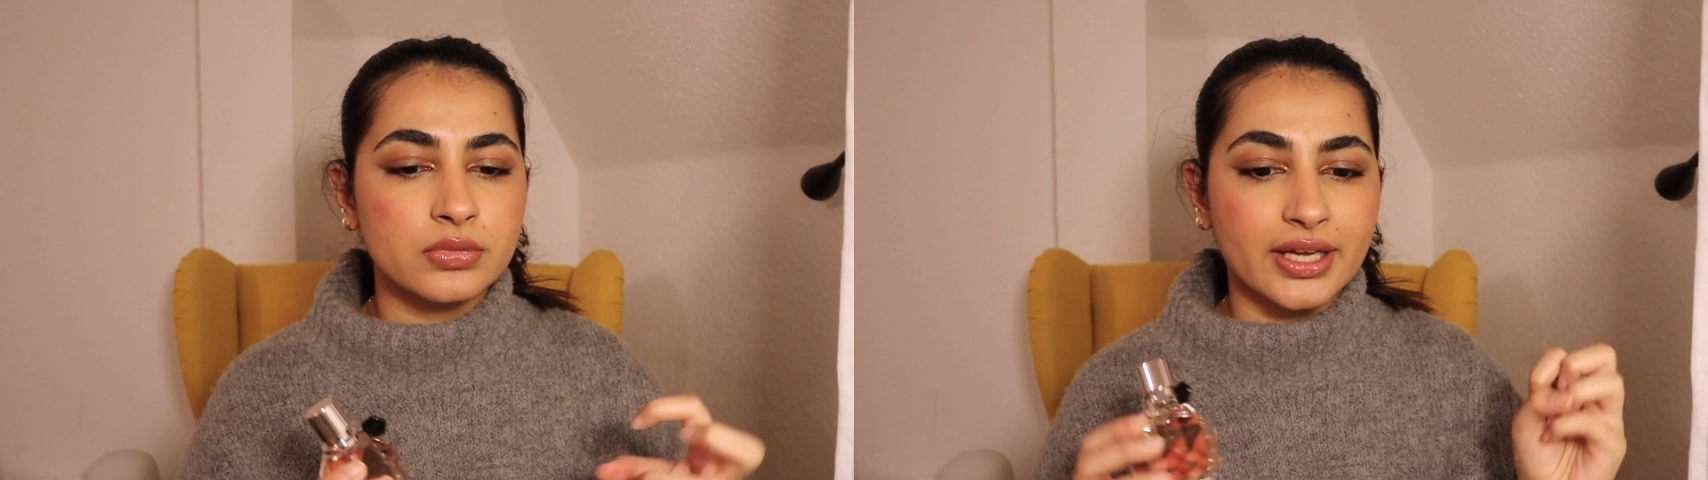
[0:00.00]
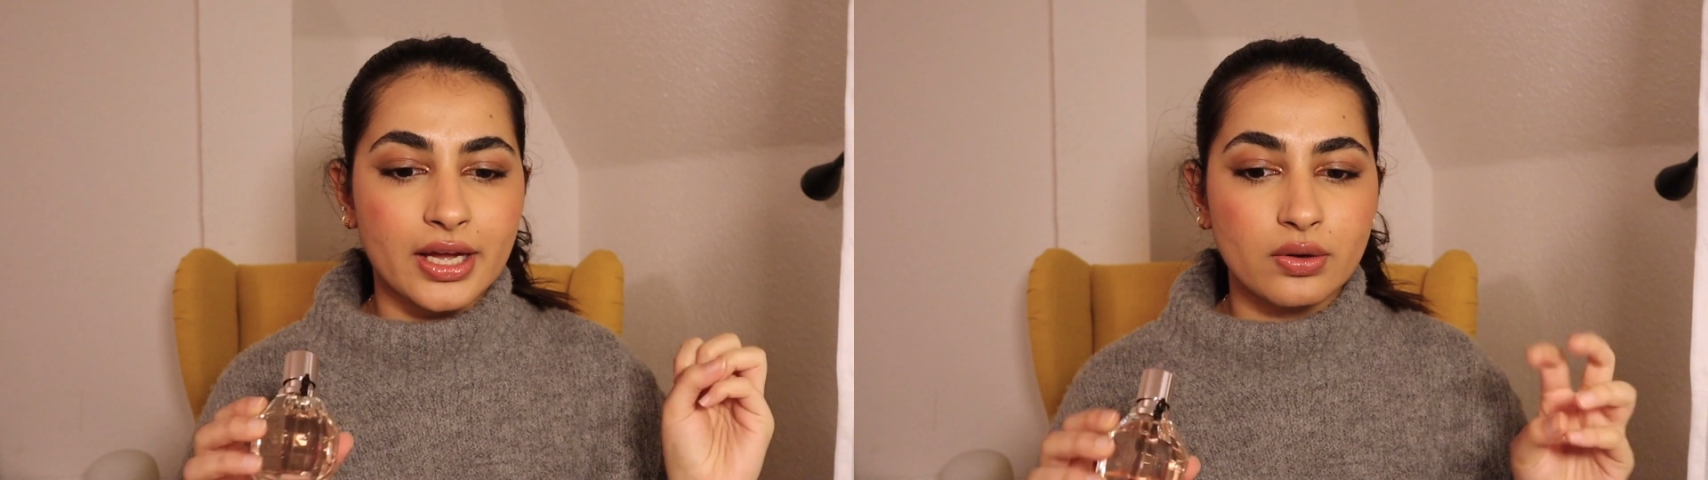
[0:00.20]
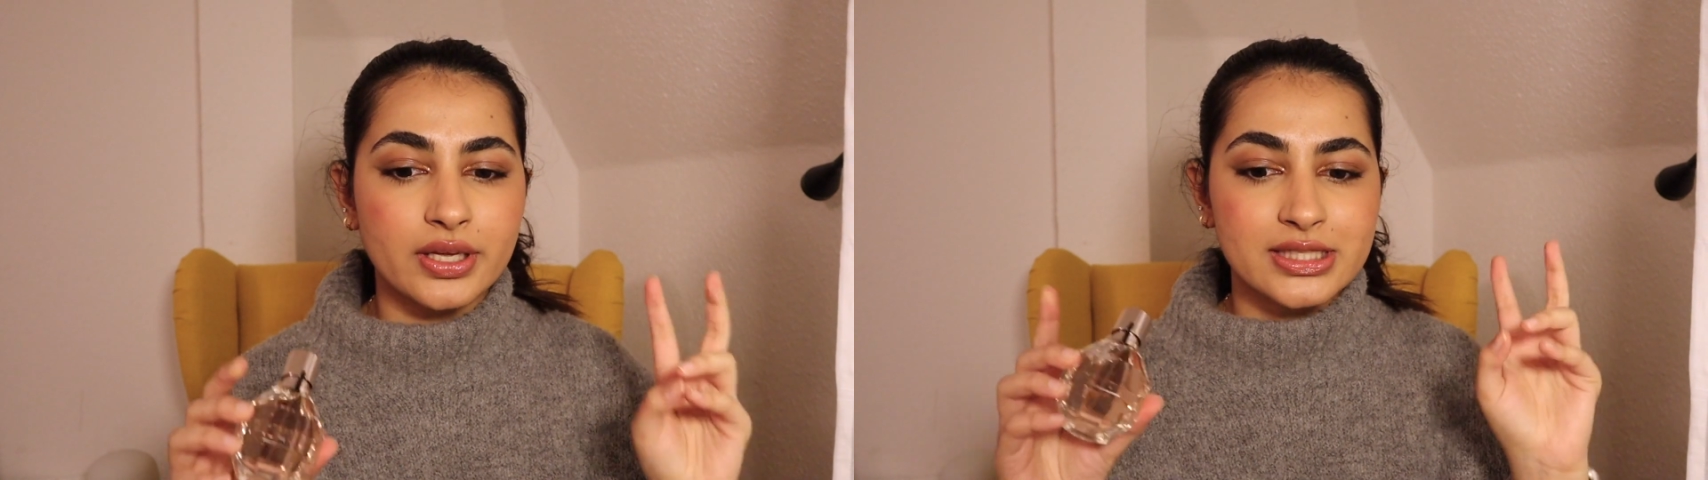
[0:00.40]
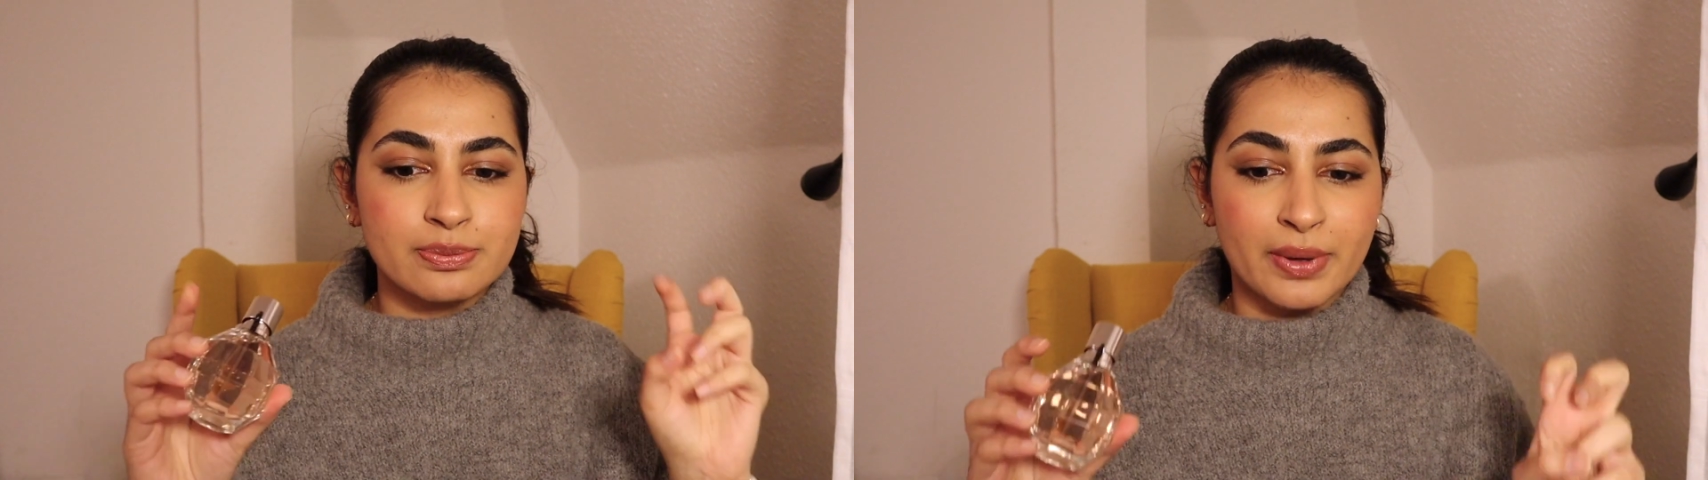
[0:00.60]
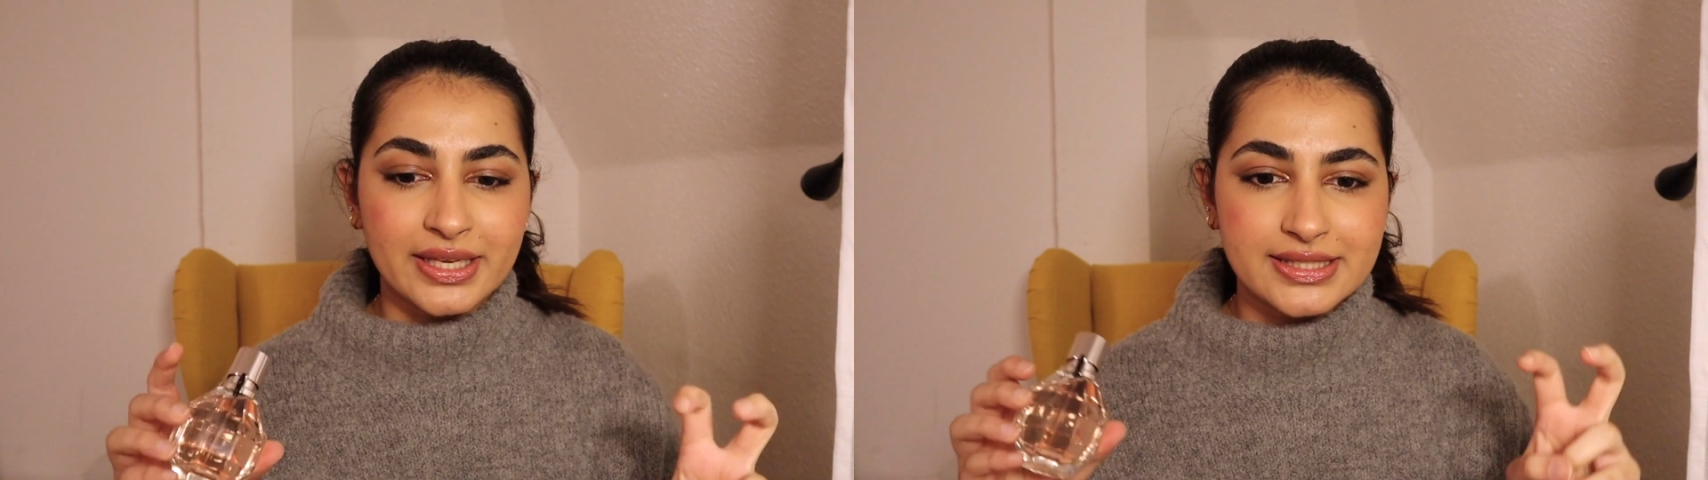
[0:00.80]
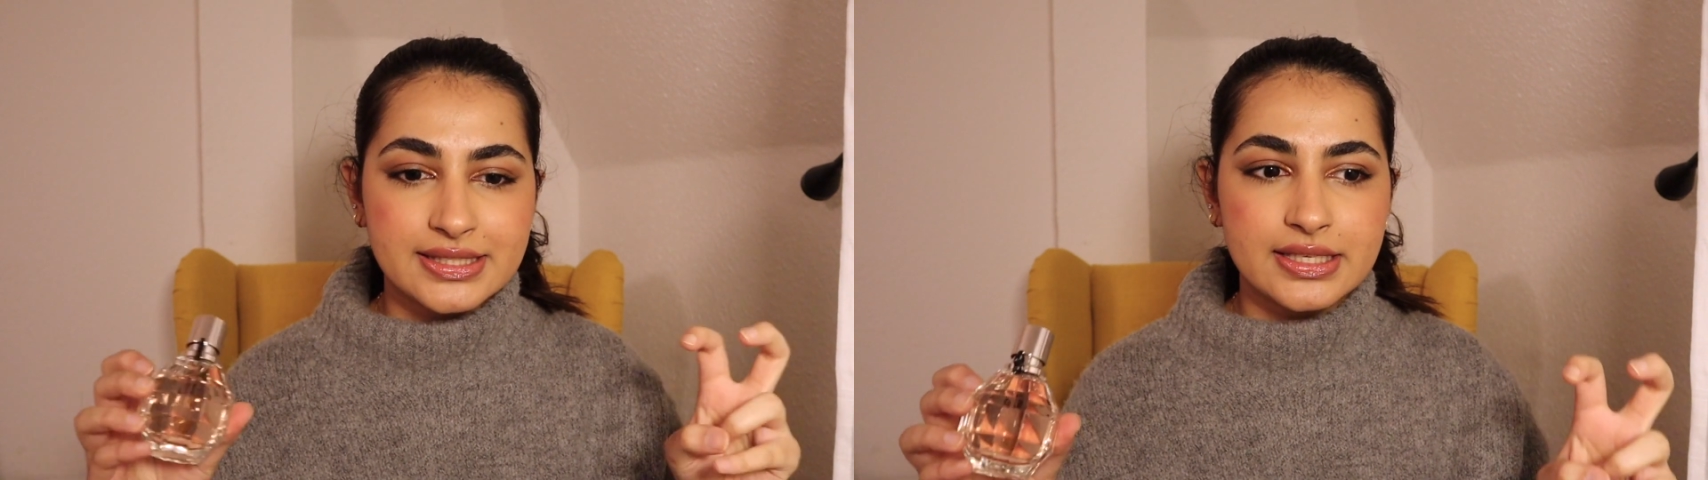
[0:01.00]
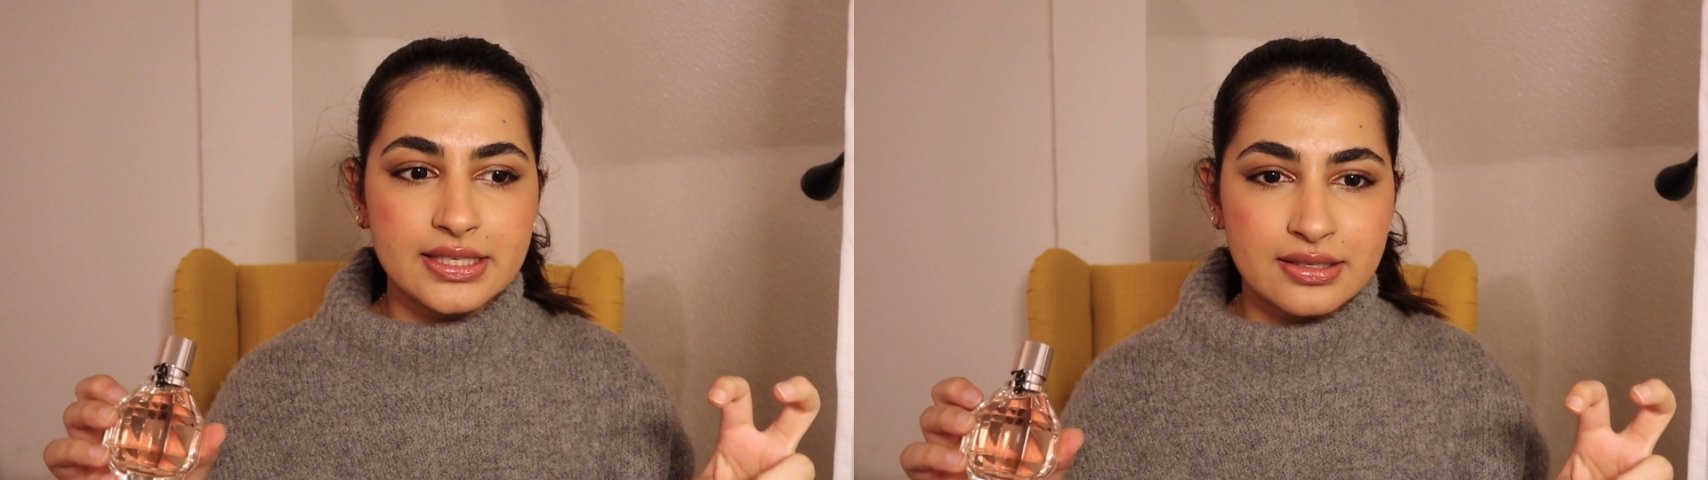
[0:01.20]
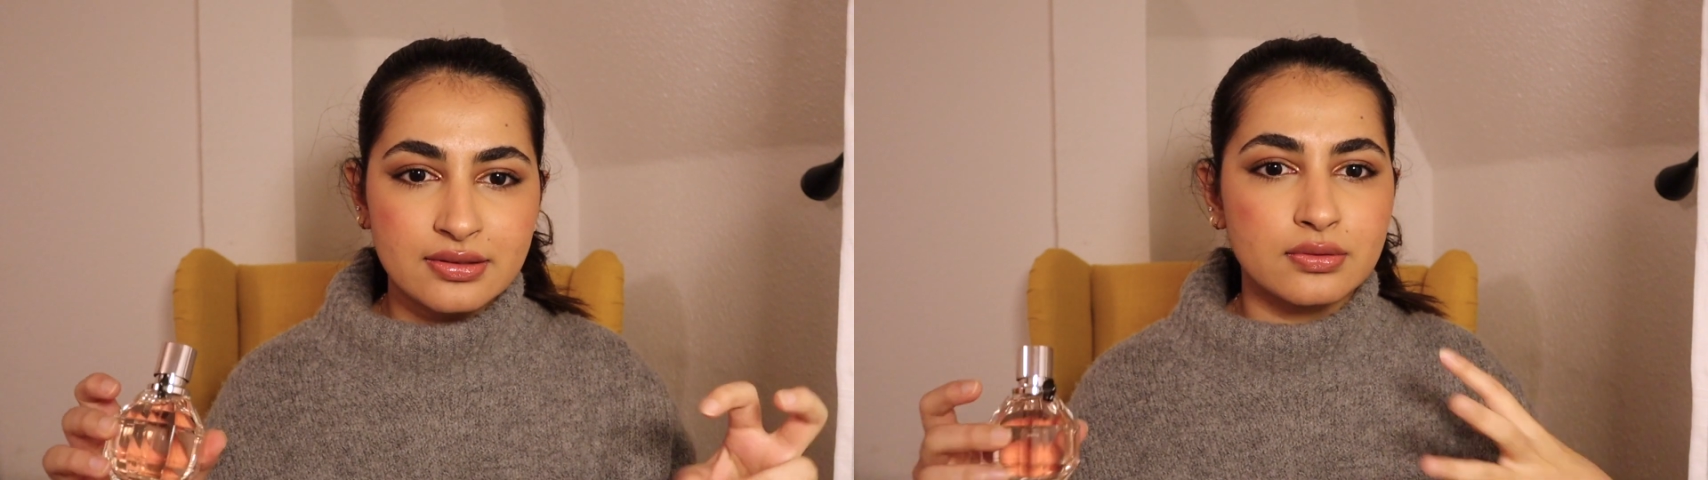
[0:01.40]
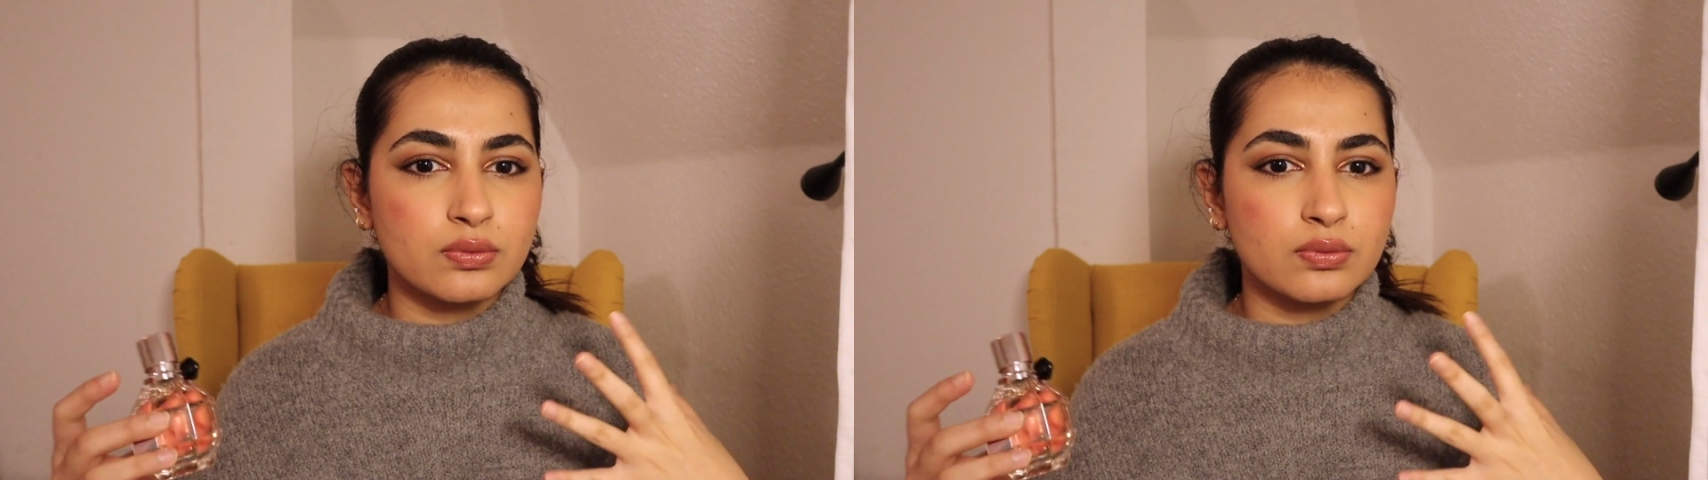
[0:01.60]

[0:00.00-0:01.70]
like I don't like spicy